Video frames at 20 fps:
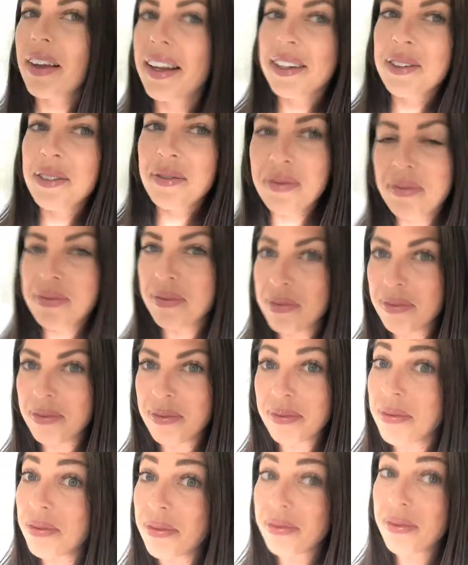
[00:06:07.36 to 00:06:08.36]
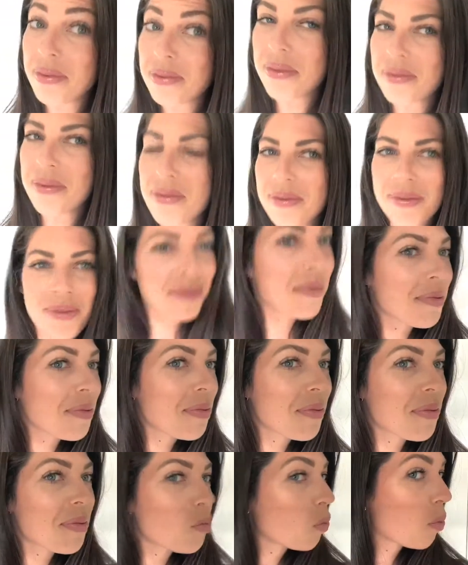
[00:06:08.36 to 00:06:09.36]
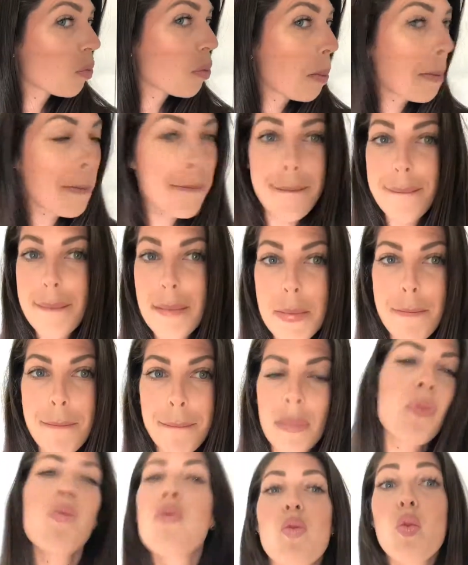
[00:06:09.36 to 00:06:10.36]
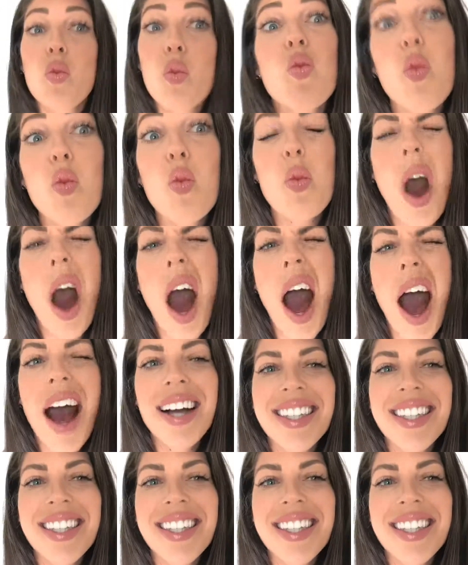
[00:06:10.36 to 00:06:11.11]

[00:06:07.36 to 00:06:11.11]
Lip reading: it, my really awesome makeup tutorial everyday look. Hope you